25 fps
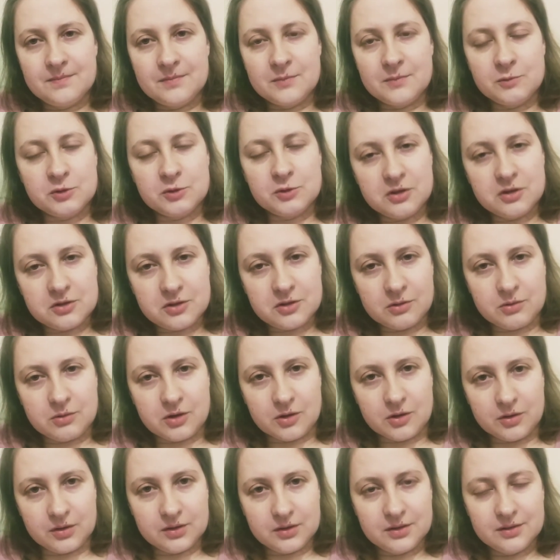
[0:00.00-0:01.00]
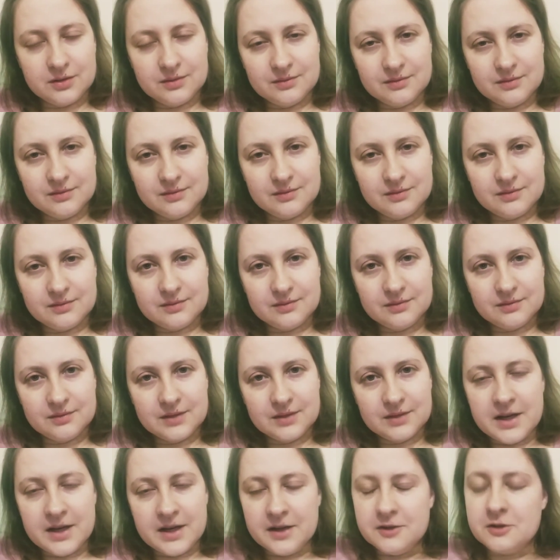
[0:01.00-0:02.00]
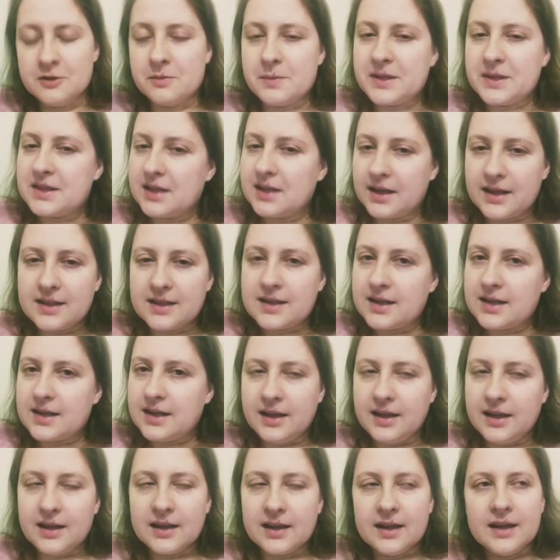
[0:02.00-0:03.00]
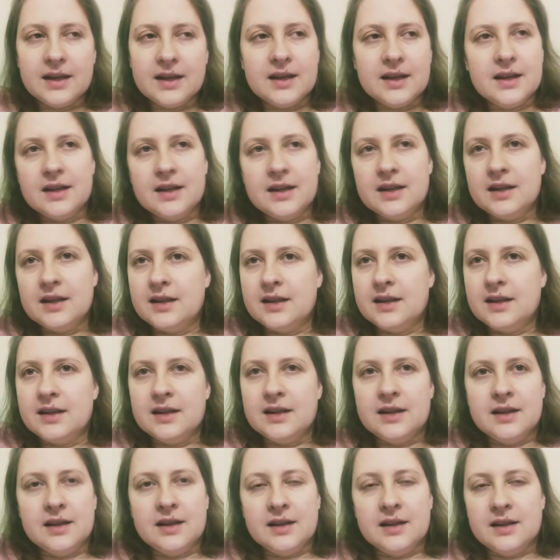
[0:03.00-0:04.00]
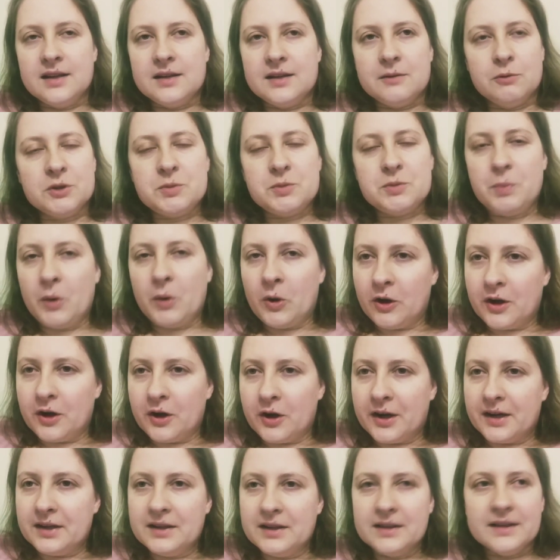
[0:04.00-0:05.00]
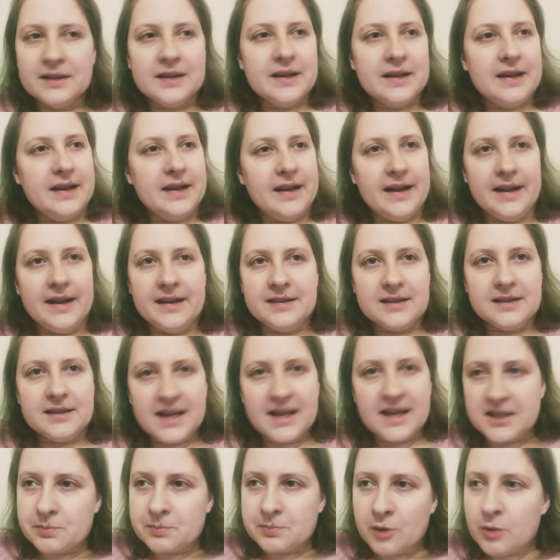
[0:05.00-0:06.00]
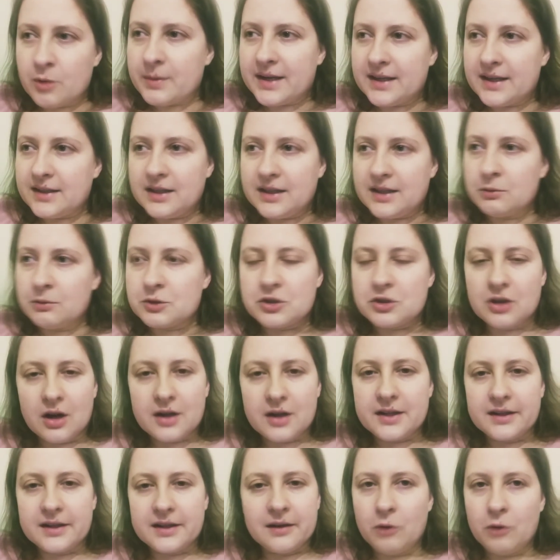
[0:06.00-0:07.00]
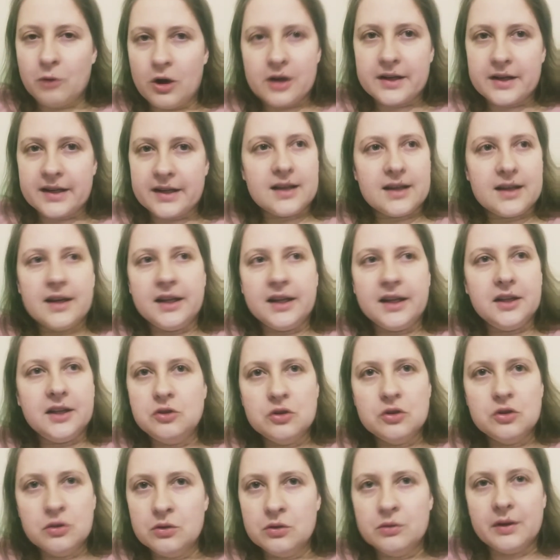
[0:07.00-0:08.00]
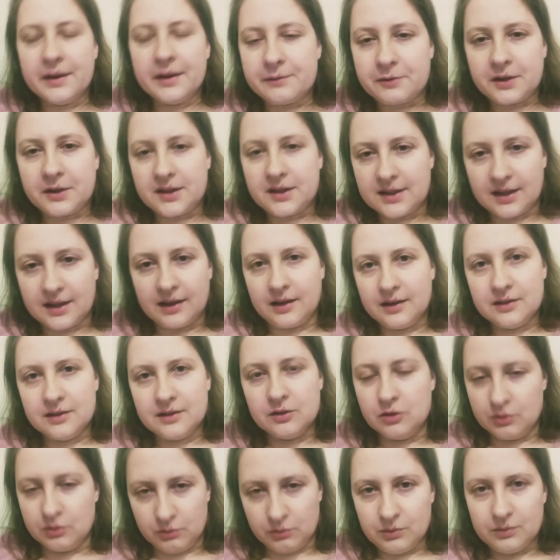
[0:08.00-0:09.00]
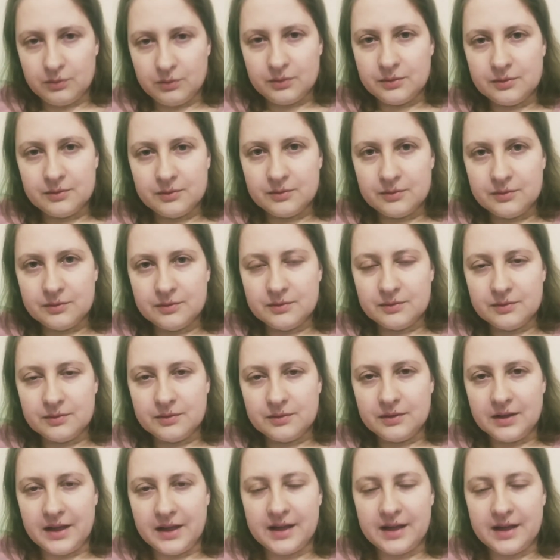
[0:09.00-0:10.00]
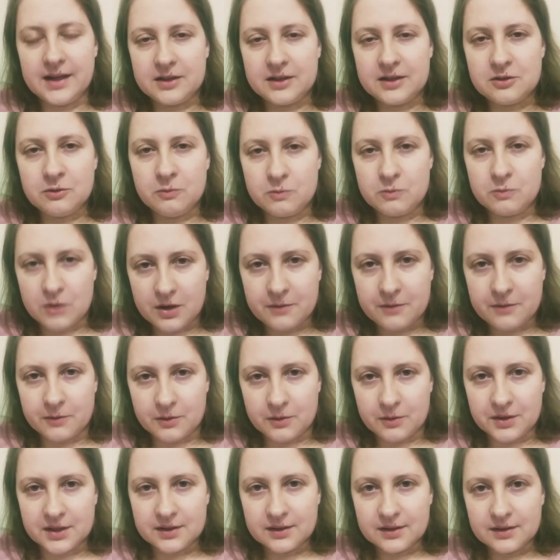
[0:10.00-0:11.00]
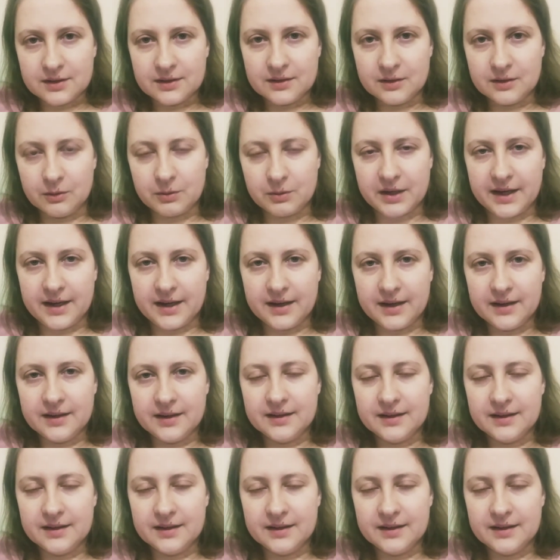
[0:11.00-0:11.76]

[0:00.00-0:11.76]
was also called. Don't be thinking that he was born, and the next moment he was talking and walking and he knew everything. No, he had to work for it, okay?